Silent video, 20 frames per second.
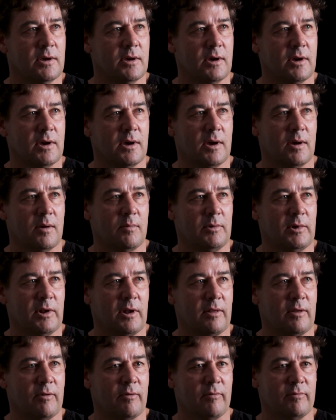
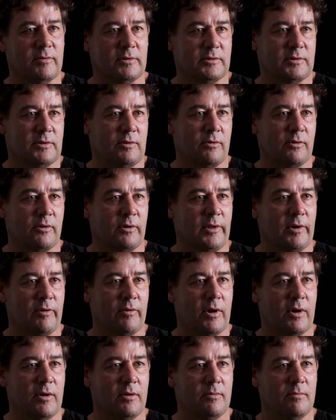They've obviously all got their
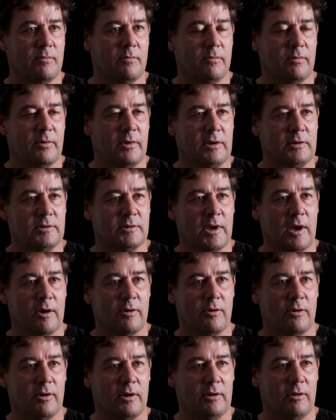own things
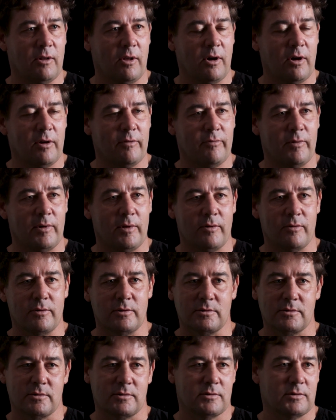going on in life, whether
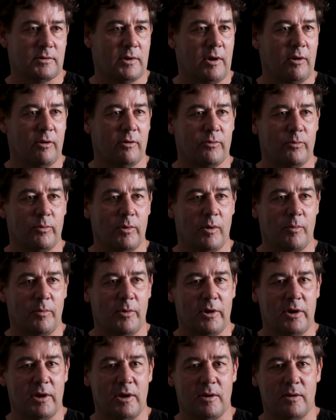it's health,
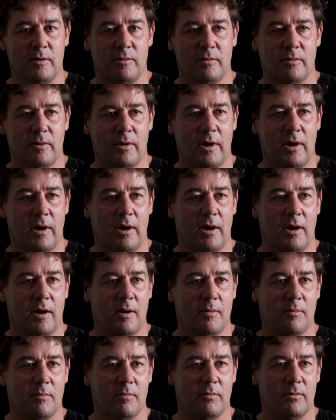well-being,
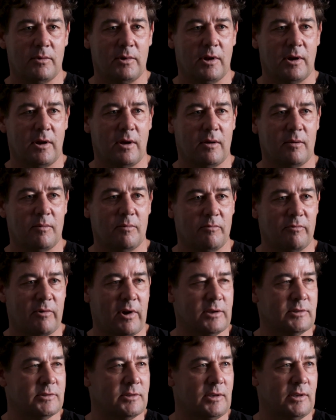
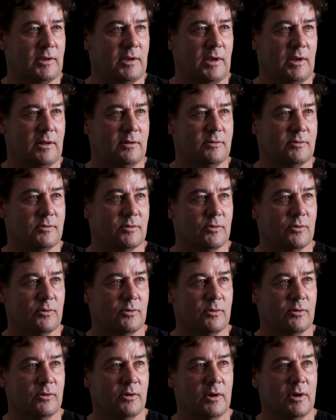raising kids,
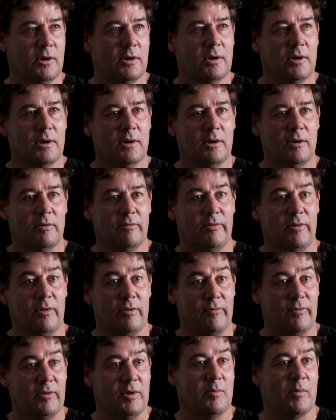or for
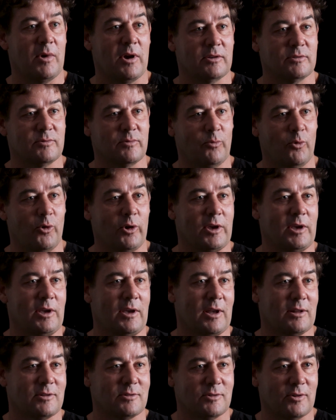the females
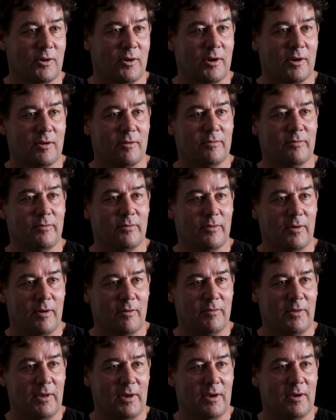working outside of
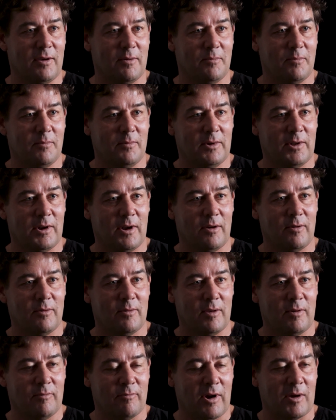their,
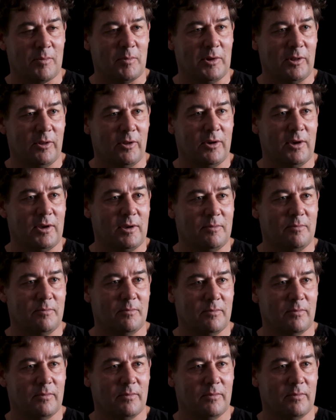their rugby league